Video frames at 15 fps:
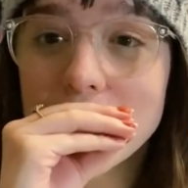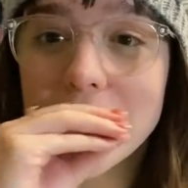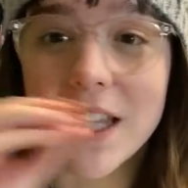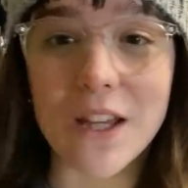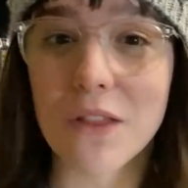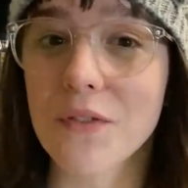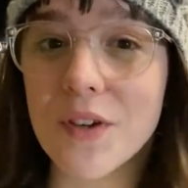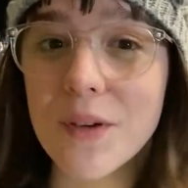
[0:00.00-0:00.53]

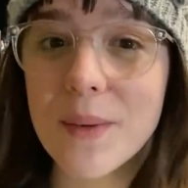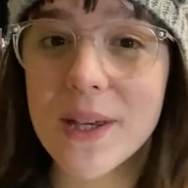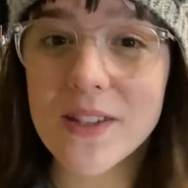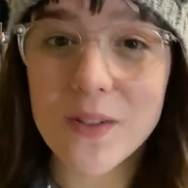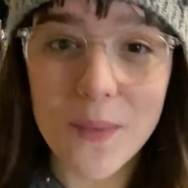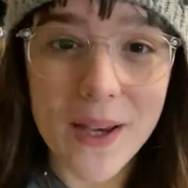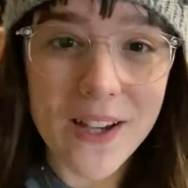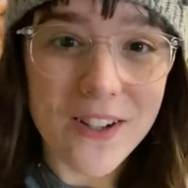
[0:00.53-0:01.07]
like three
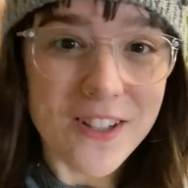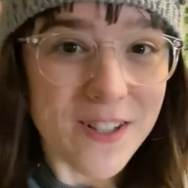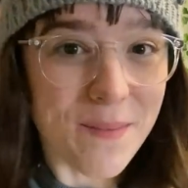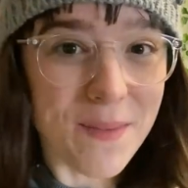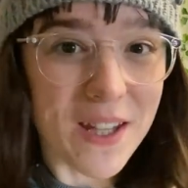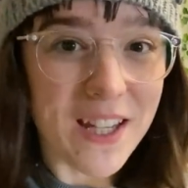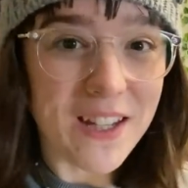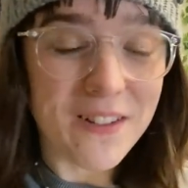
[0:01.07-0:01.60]
weeks away or
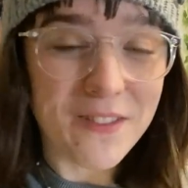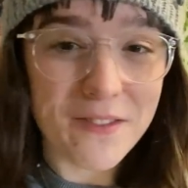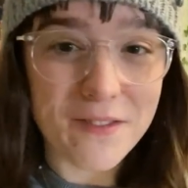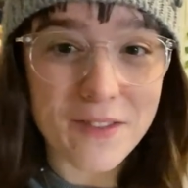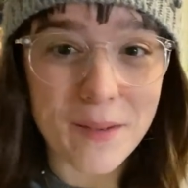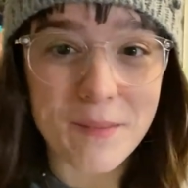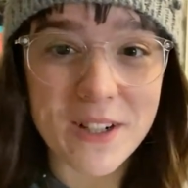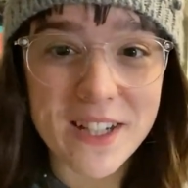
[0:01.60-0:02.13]
something
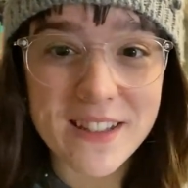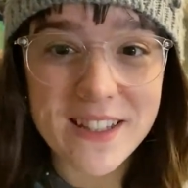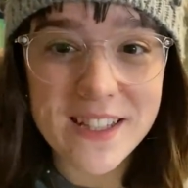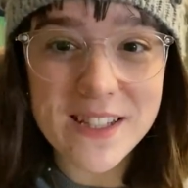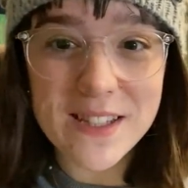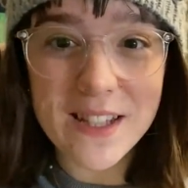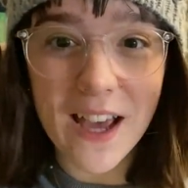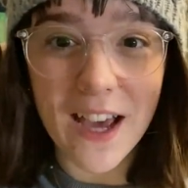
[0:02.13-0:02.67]
from reading
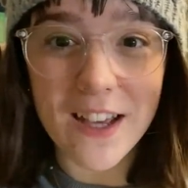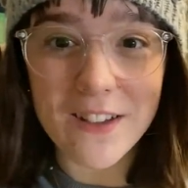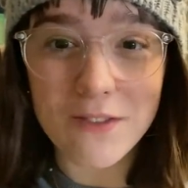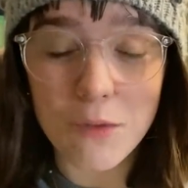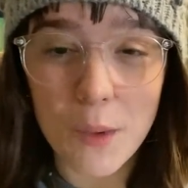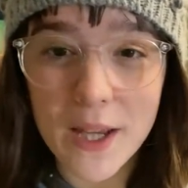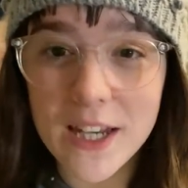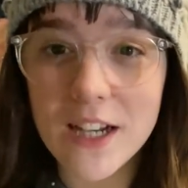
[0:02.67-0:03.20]
this,
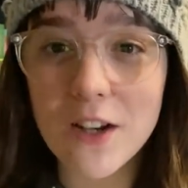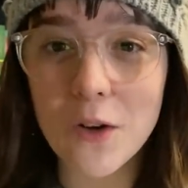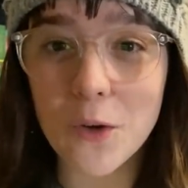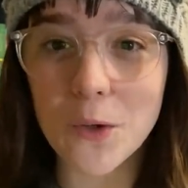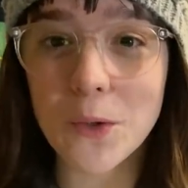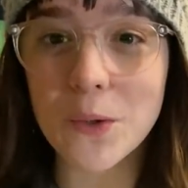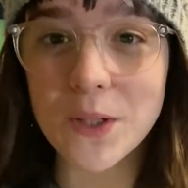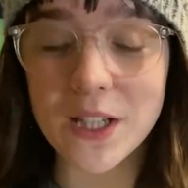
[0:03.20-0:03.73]
I've waited a
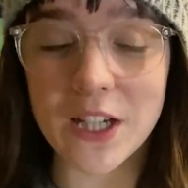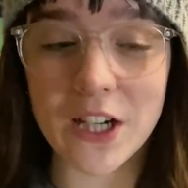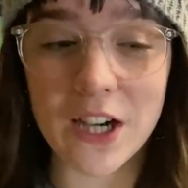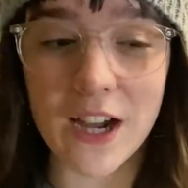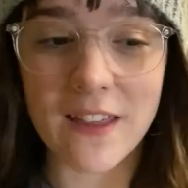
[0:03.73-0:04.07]
whole year.